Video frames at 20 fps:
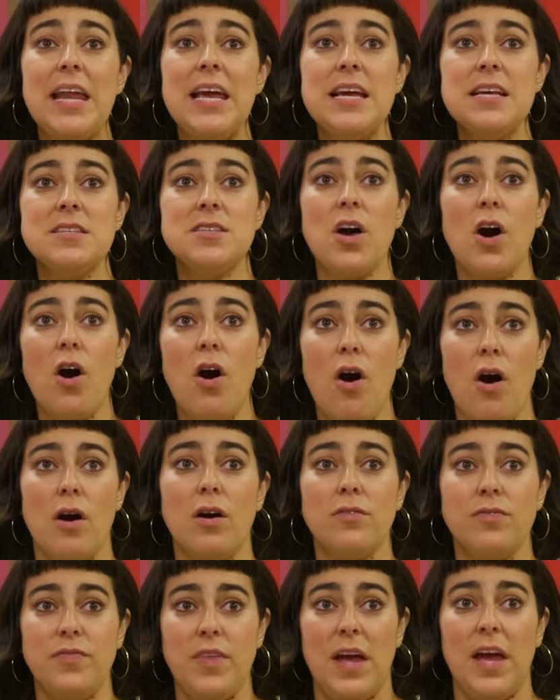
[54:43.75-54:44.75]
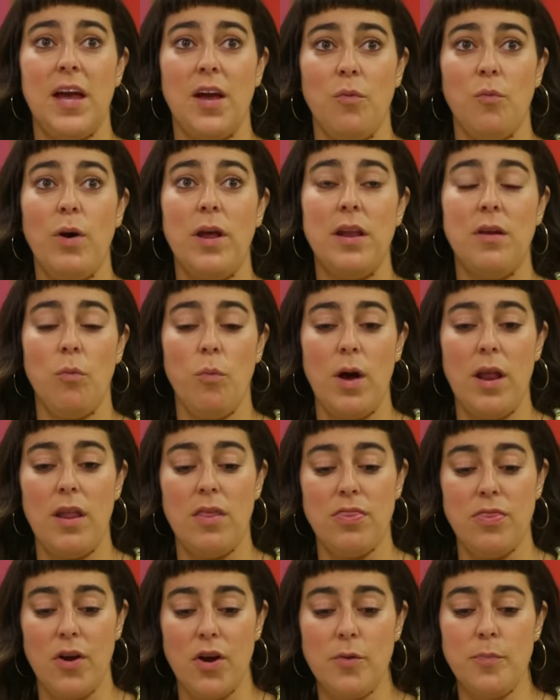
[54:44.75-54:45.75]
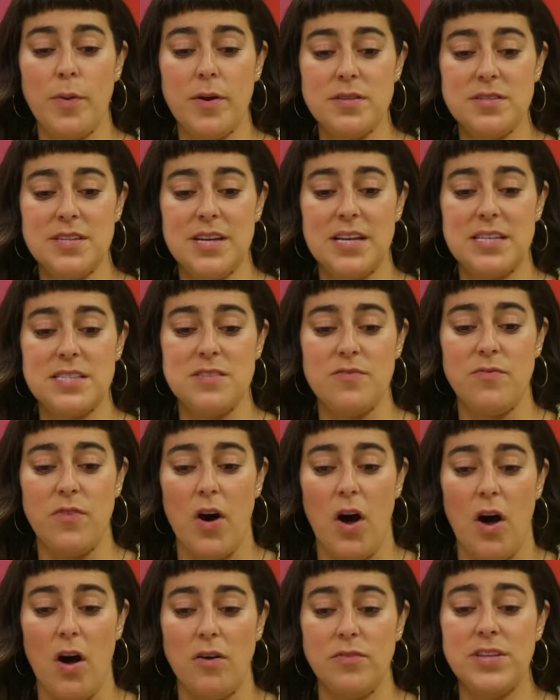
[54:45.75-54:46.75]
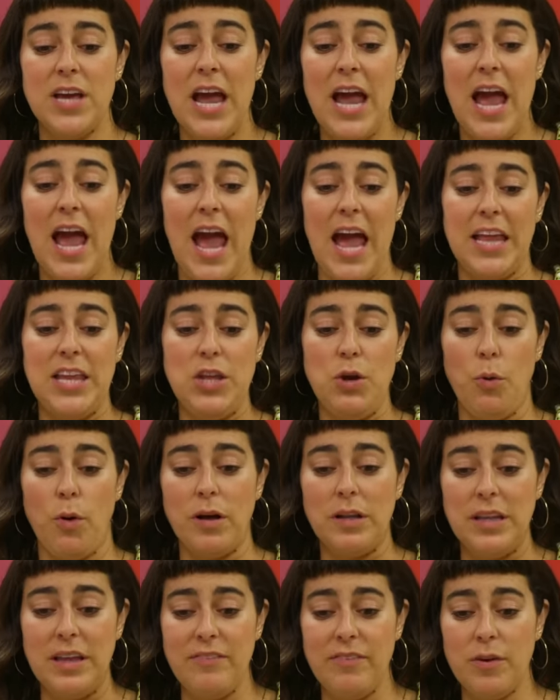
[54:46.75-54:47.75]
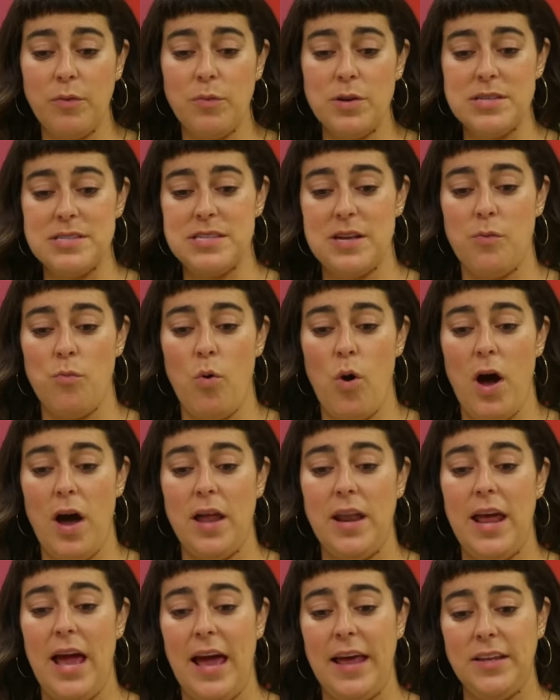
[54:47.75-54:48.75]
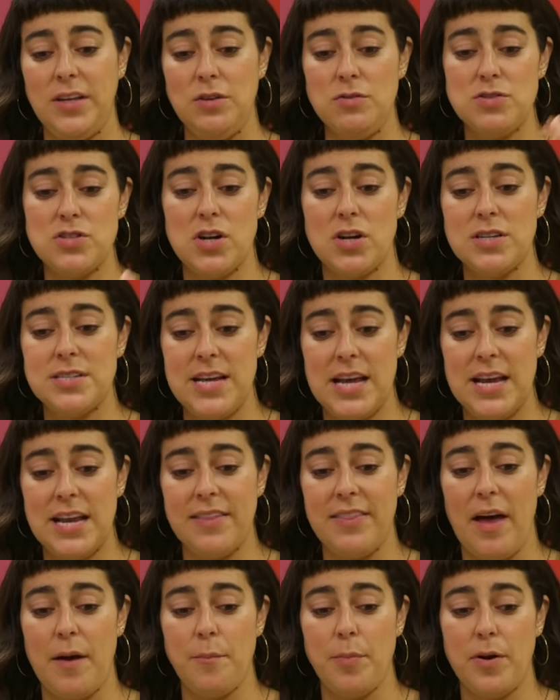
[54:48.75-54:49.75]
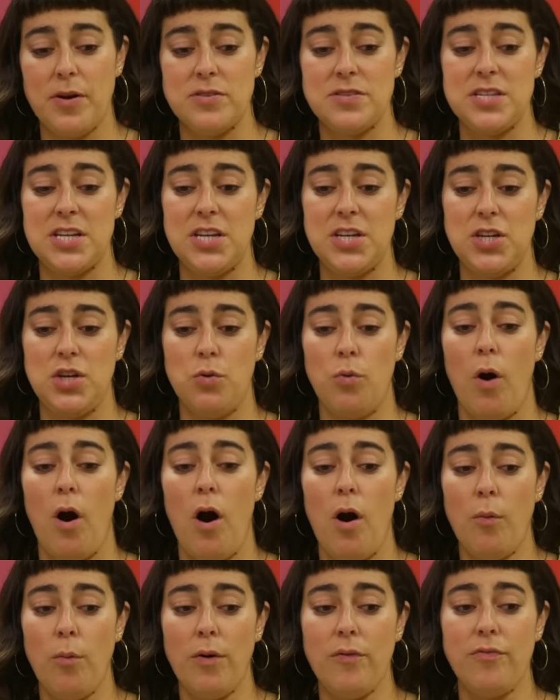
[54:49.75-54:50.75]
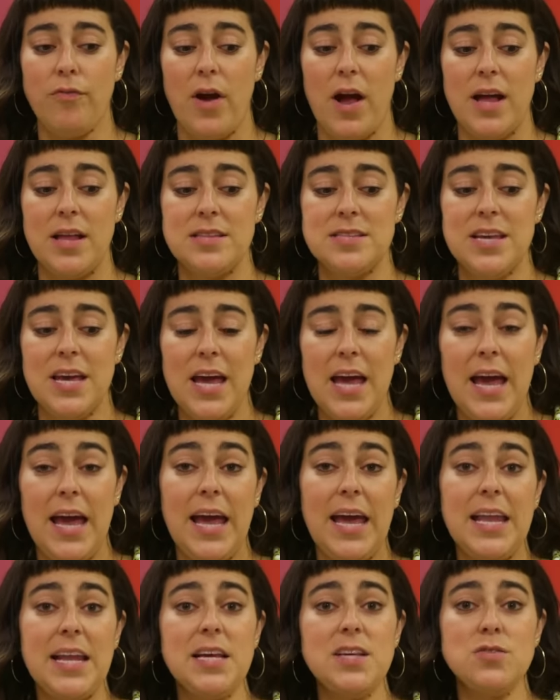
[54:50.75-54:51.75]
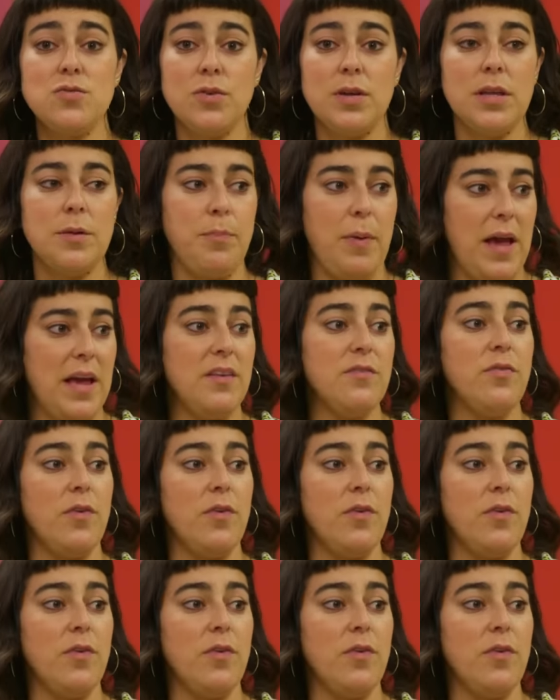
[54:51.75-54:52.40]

that is a hard thing. When a third person gets involved and you are living with someone and you start dating that person and you all were friends, it is really